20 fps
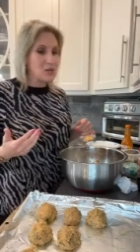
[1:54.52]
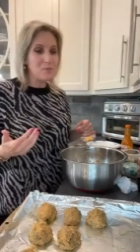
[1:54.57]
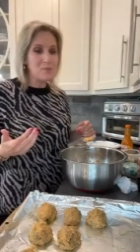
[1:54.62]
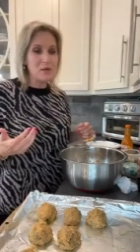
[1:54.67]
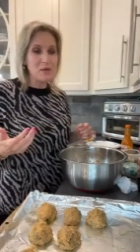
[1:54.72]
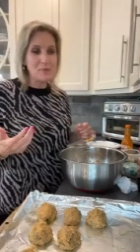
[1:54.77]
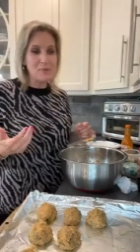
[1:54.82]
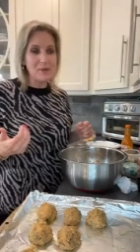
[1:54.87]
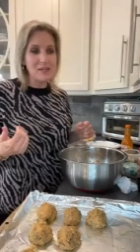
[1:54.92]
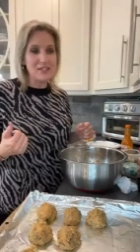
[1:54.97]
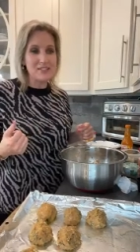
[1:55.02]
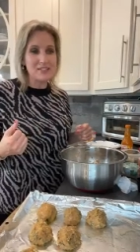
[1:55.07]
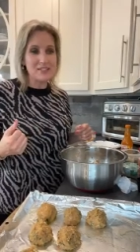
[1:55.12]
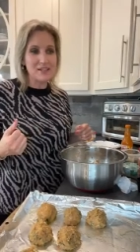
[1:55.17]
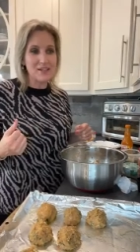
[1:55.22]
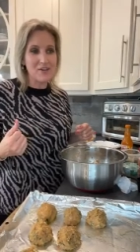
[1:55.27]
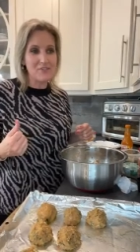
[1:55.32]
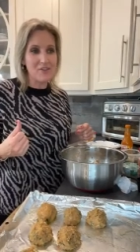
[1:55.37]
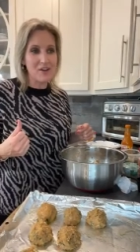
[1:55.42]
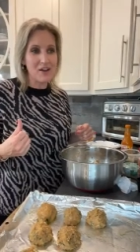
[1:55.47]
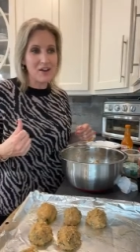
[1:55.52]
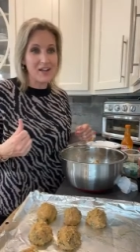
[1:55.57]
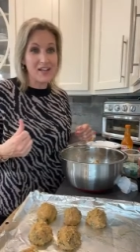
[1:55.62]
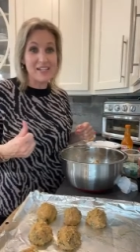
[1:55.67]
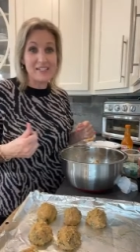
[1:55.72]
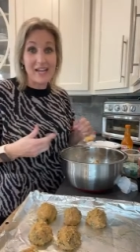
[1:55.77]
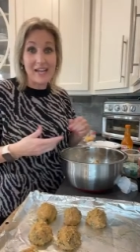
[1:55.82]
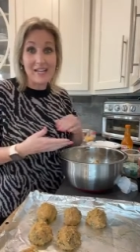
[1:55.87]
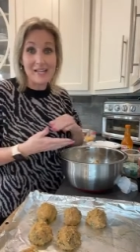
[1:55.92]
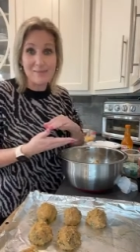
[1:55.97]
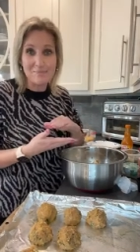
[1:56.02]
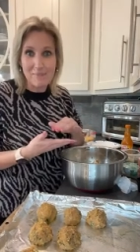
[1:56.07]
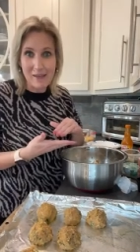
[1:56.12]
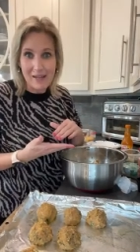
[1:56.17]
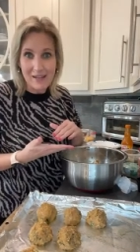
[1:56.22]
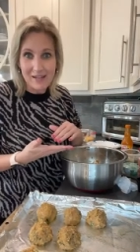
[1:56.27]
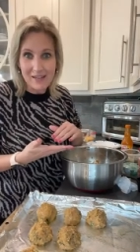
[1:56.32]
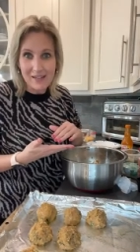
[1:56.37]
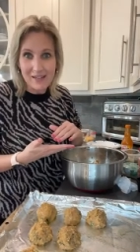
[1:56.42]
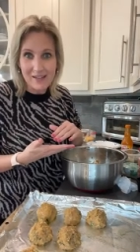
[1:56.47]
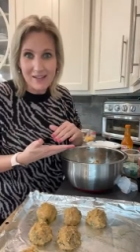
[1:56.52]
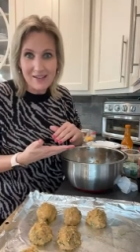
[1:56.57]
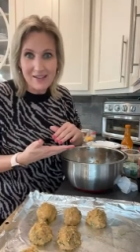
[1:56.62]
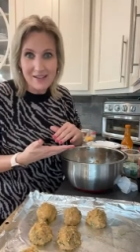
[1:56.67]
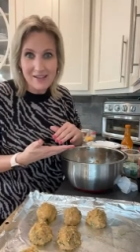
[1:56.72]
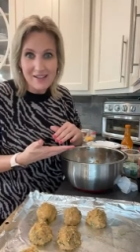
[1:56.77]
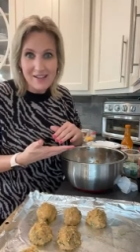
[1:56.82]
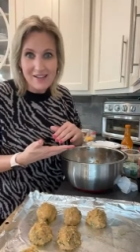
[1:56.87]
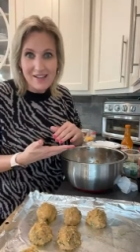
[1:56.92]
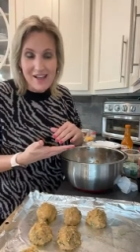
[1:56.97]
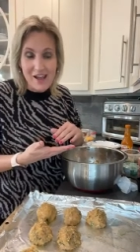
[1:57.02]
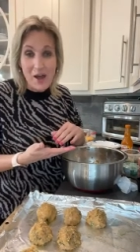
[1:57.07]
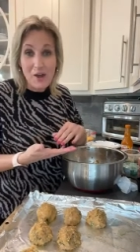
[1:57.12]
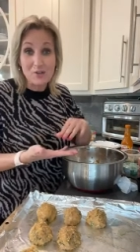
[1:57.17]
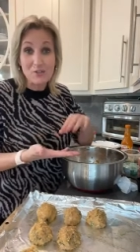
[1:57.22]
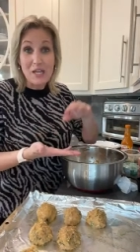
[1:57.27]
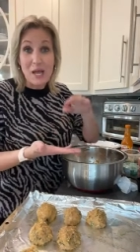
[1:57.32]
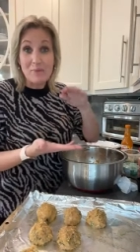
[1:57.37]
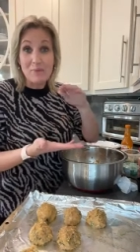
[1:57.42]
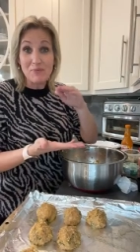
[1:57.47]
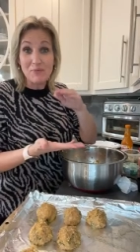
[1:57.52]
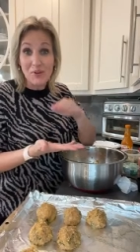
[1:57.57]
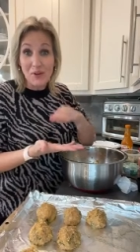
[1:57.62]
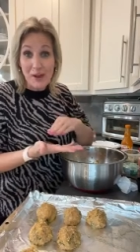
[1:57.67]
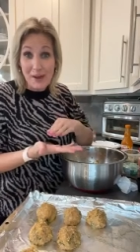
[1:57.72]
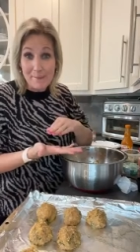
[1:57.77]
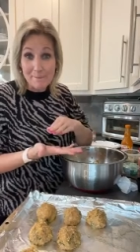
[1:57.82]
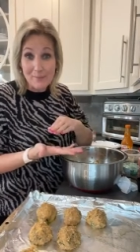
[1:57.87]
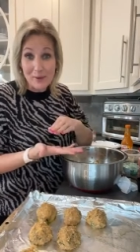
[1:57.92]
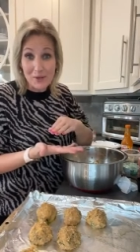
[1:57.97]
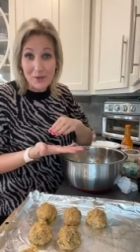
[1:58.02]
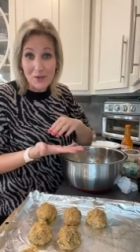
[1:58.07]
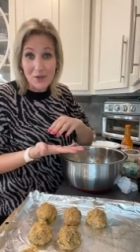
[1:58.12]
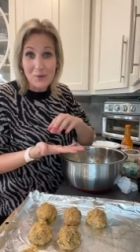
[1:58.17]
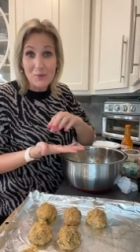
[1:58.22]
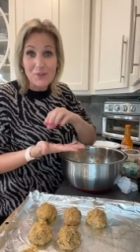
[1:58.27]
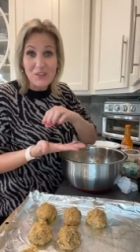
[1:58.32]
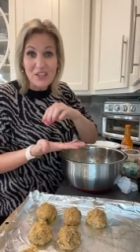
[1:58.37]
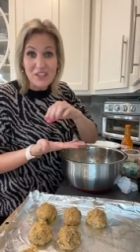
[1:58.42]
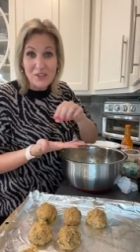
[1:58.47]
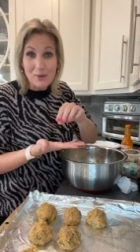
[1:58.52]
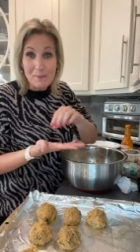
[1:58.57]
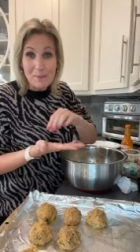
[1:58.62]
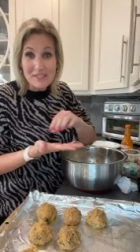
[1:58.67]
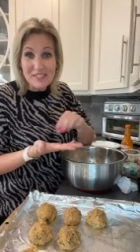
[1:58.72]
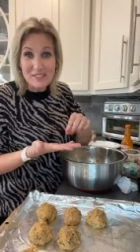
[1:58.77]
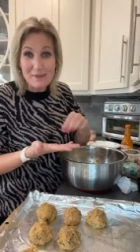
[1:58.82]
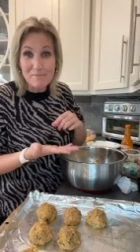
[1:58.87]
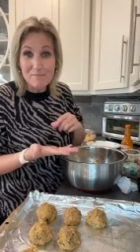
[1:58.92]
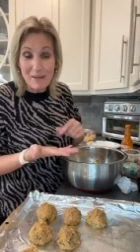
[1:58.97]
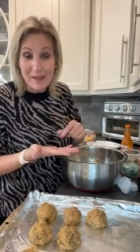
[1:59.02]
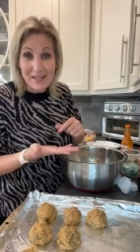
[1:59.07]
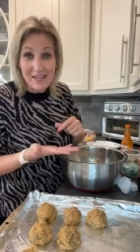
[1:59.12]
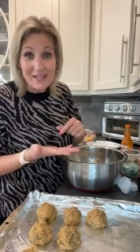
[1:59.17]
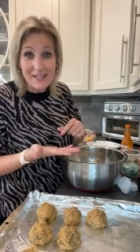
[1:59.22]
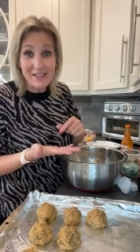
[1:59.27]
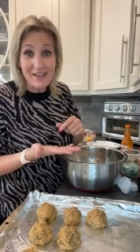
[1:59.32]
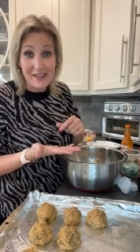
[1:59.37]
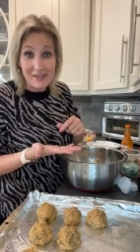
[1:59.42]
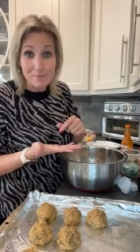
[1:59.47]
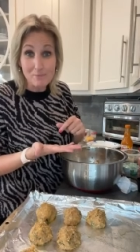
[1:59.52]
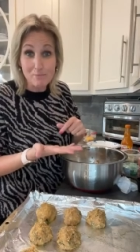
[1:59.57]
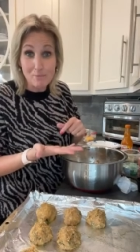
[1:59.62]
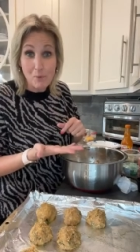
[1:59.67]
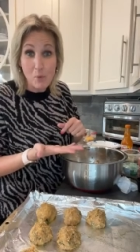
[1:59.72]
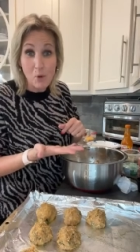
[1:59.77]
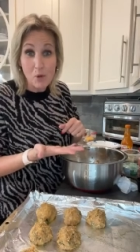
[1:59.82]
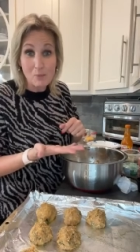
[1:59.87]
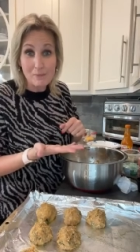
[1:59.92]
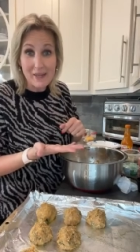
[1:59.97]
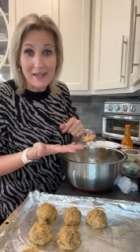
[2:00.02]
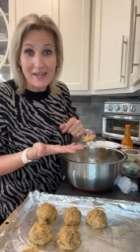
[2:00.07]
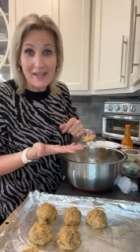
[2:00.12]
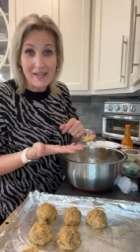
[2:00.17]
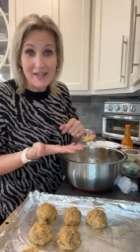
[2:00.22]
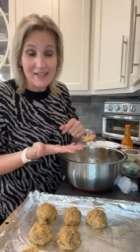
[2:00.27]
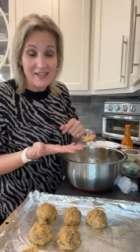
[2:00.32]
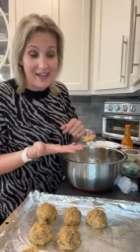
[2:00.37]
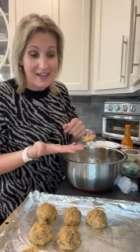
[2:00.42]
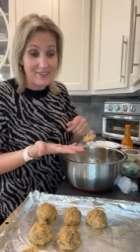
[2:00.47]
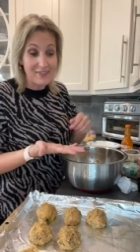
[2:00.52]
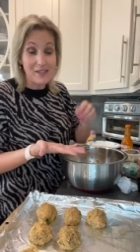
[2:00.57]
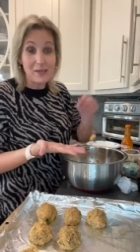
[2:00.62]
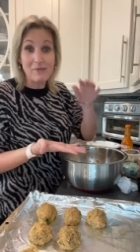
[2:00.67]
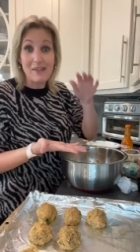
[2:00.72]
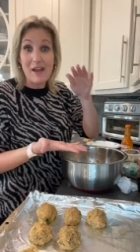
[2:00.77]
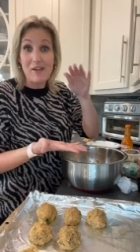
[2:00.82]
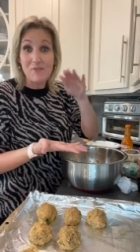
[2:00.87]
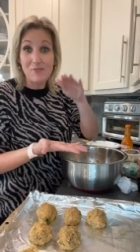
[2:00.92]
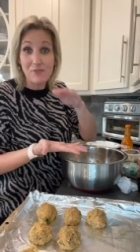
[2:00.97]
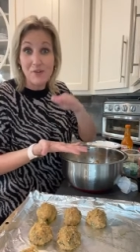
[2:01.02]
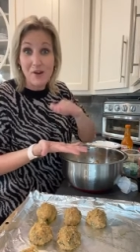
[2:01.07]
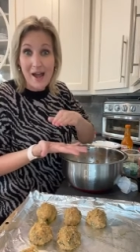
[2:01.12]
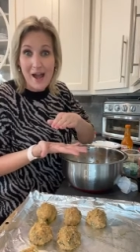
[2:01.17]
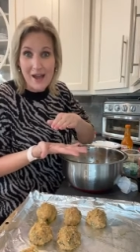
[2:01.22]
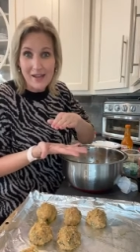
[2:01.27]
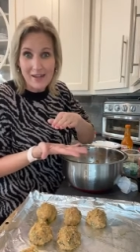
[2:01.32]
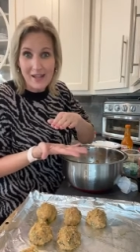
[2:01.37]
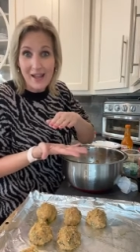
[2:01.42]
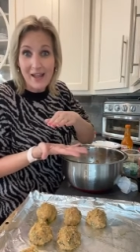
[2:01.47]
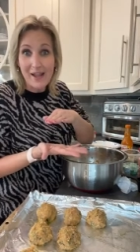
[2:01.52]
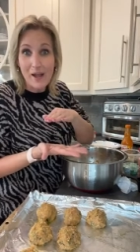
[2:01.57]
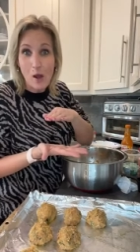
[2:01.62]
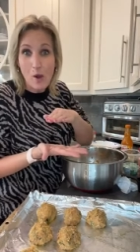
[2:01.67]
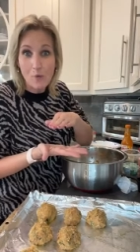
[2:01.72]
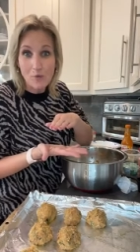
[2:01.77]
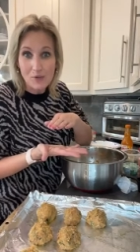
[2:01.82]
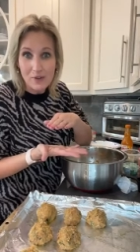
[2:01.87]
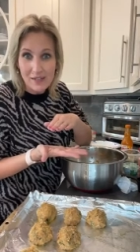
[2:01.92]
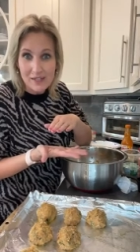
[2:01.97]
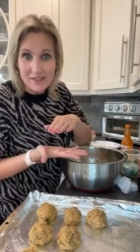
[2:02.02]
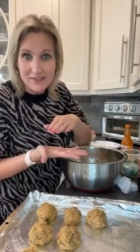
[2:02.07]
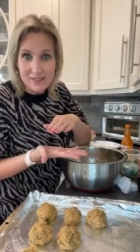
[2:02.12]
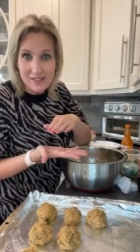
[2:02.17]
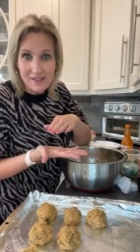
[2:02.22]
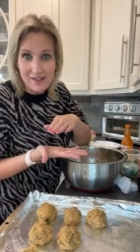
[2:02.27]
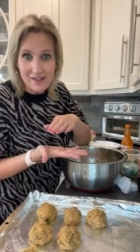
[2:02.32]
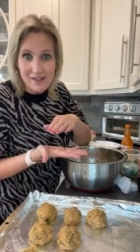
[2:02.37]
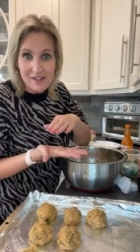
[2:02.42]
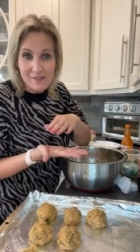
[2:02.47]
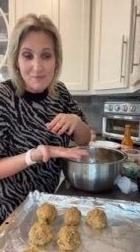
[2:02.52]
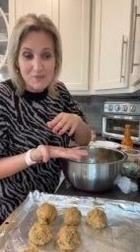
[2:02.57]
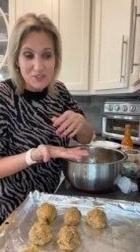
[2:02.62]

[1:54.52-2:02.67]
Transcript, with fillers: You can put a piece of Canadian bacon on top of your hamburger with a little piece of bacon, like pork bacon, and then that fried egg over easy.